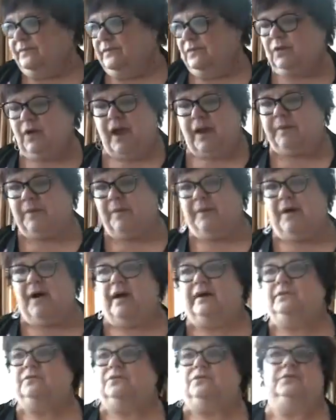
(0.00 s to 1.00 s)

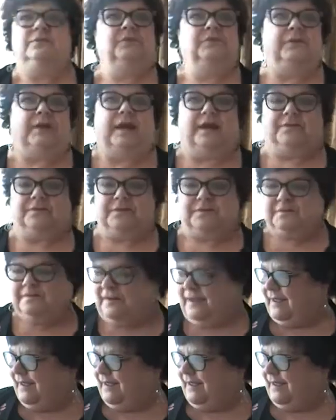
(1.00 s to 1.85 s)
Grandpapa, who cares?